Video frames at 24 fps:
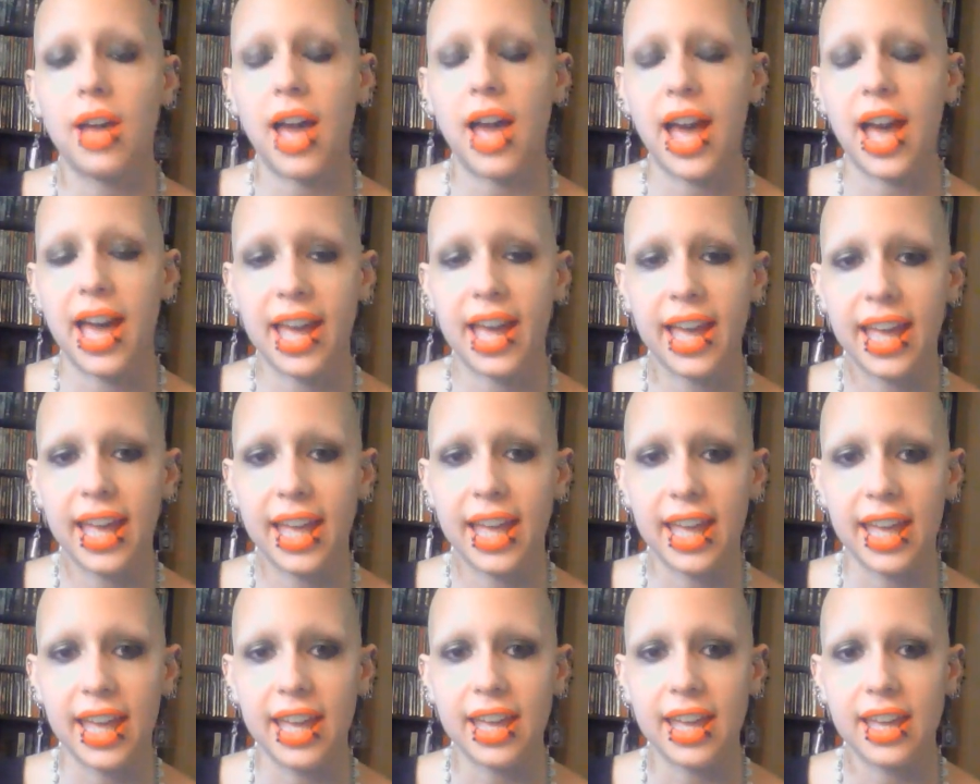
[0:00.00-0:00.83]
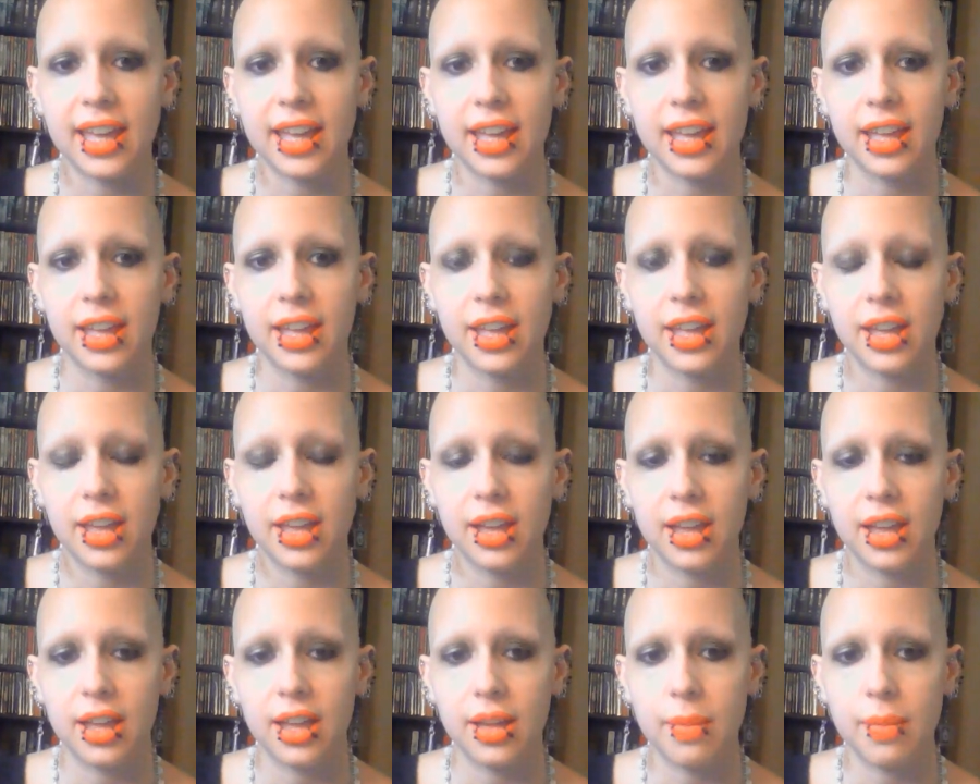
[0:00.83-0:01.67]
I
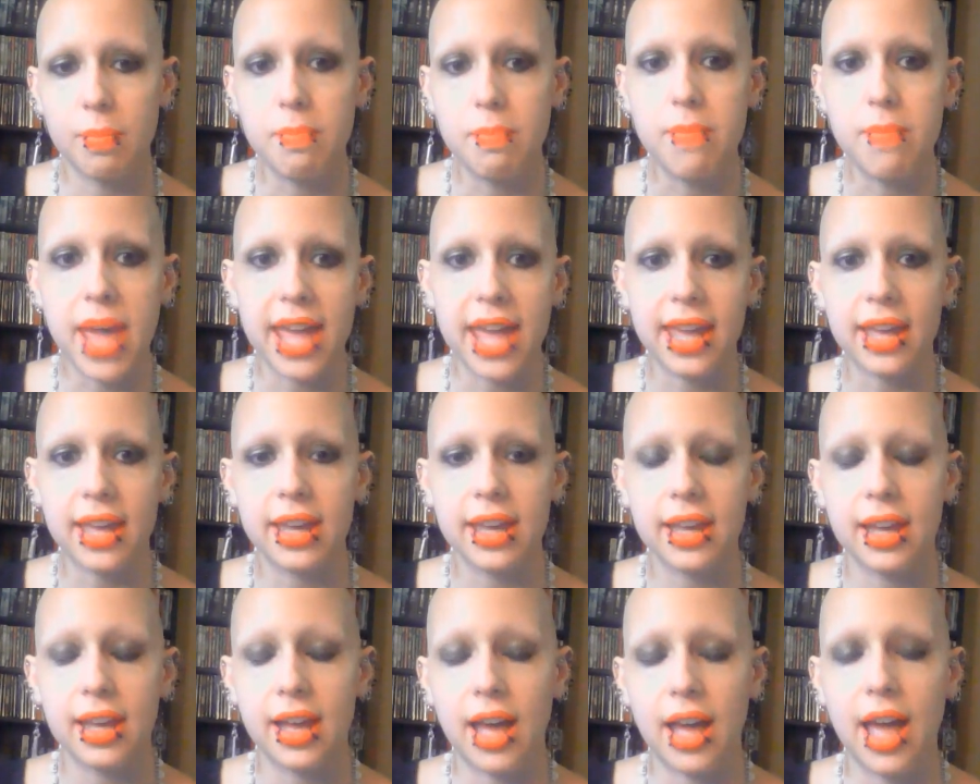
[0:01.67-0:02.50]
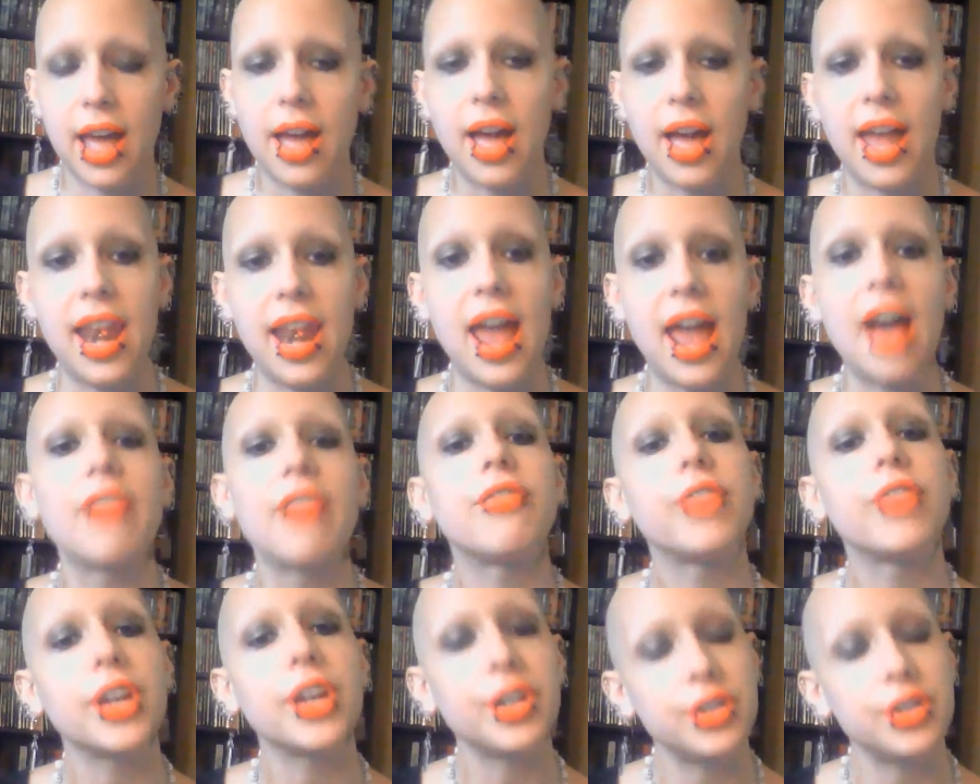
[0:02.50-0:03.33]
make an
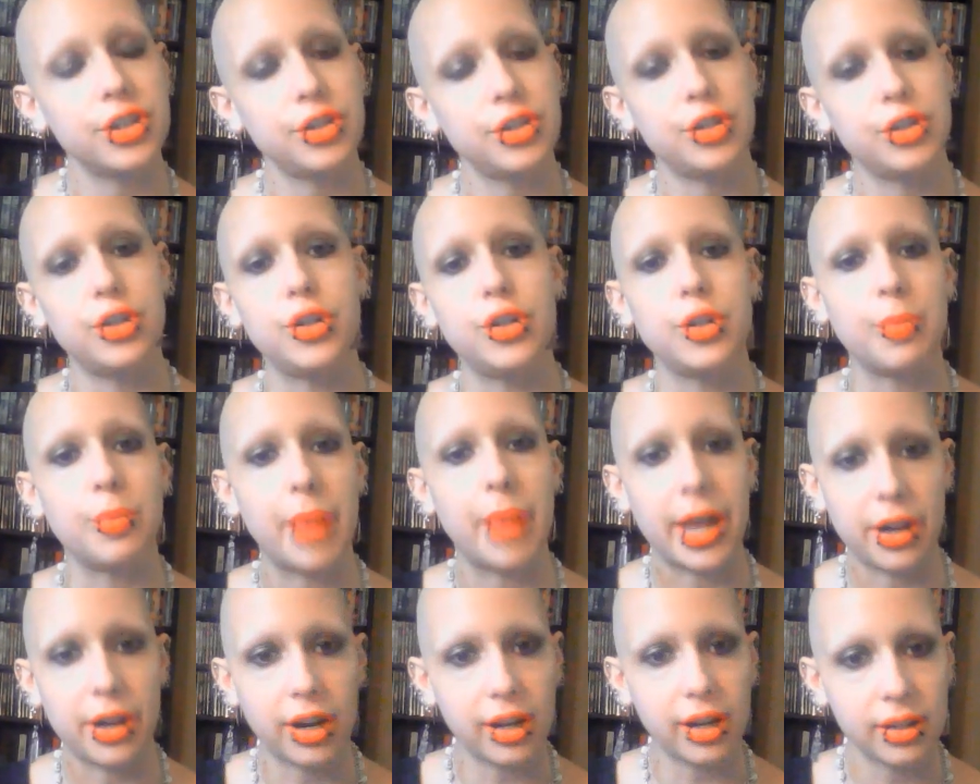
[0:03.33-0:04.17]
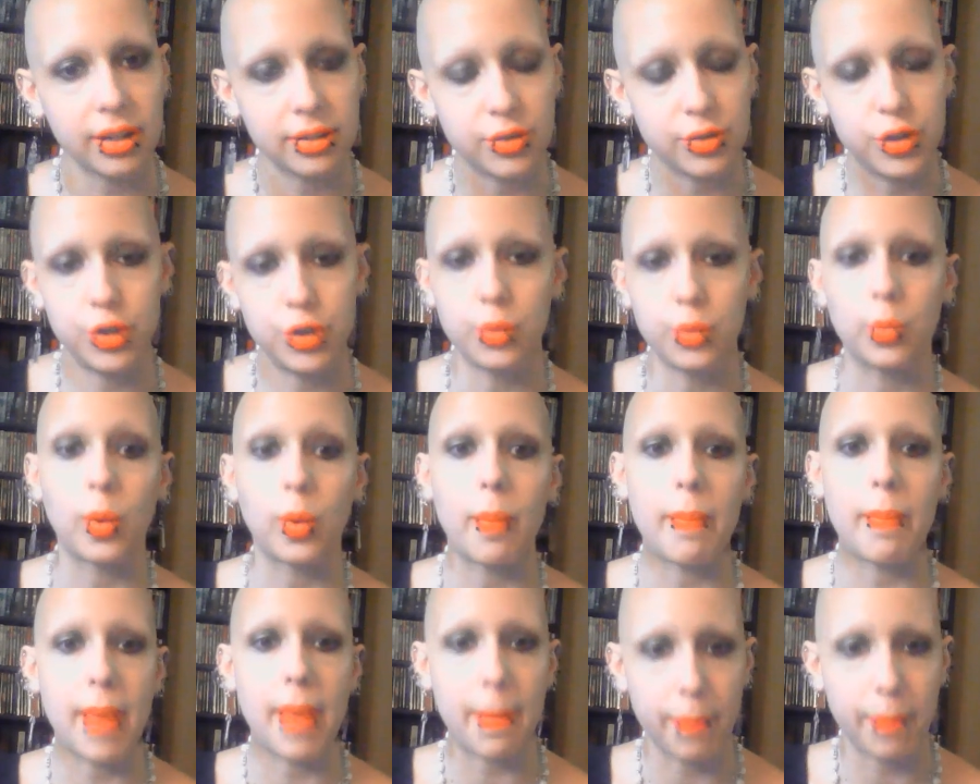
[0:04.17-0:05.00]
effort to do better, to
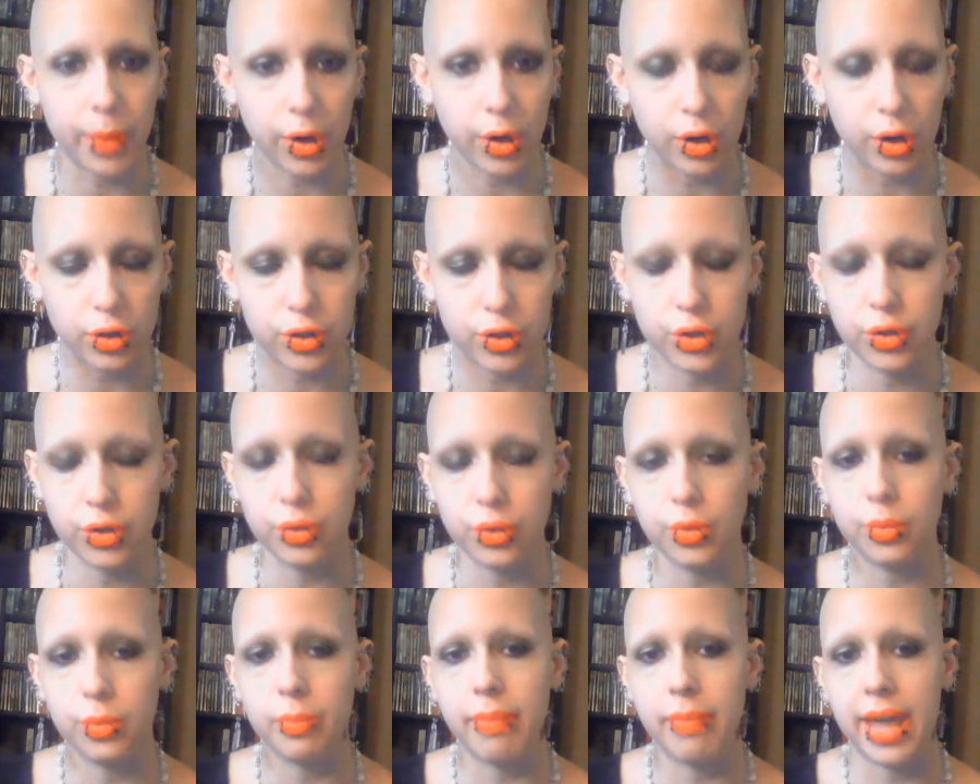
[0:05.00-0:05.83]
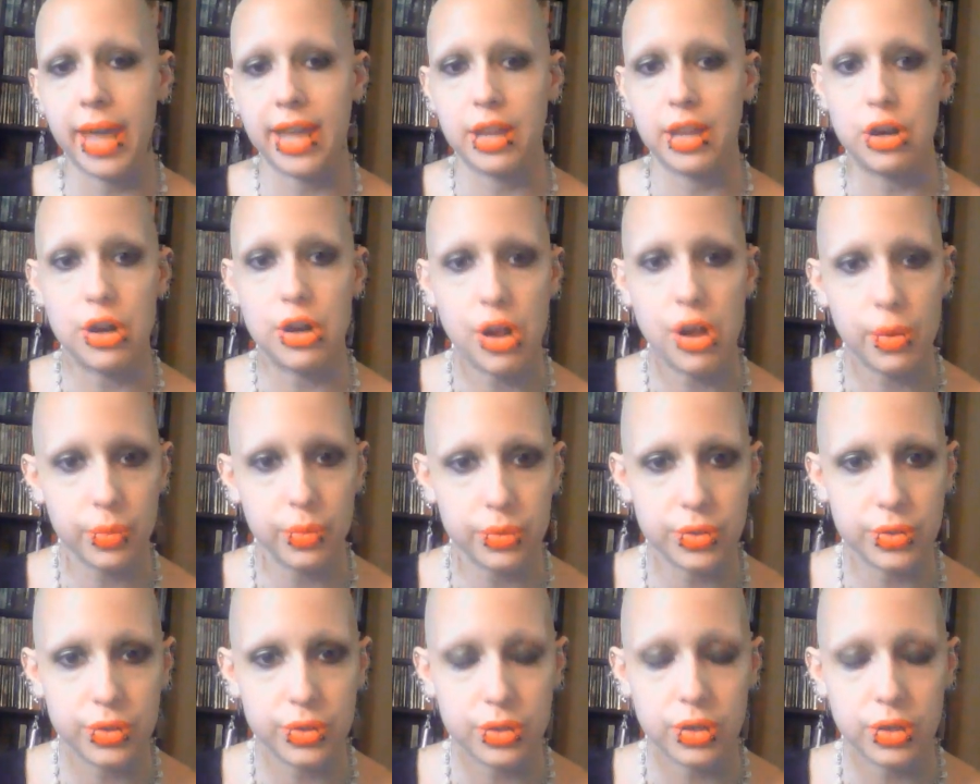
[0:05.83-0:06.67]
remember, to make
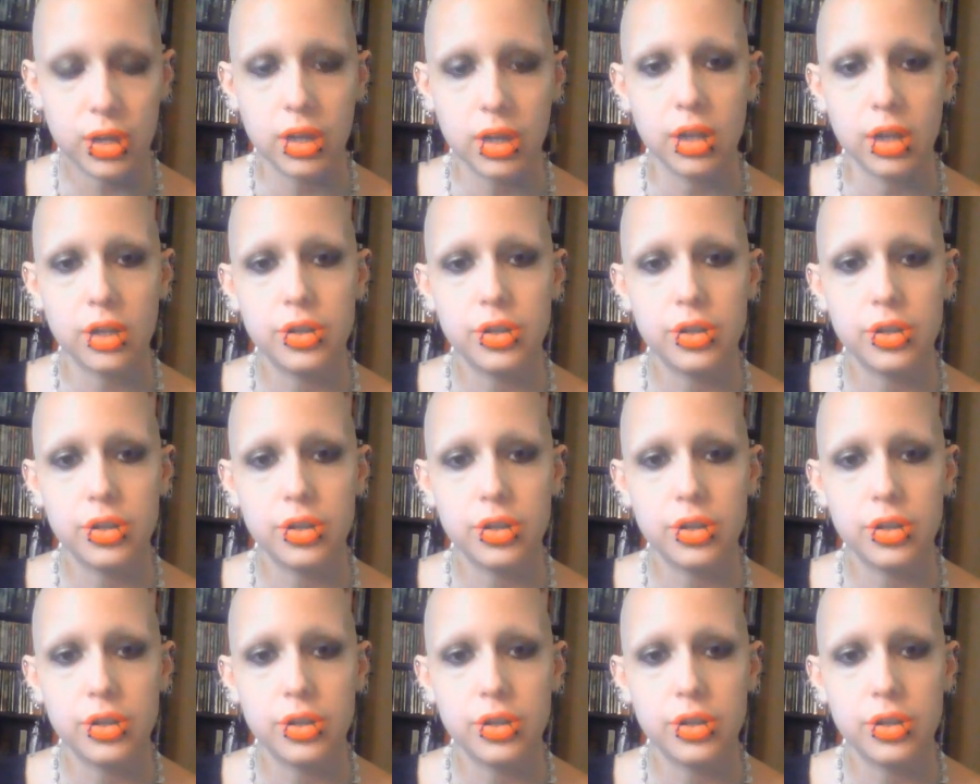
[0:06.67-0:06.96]
notes,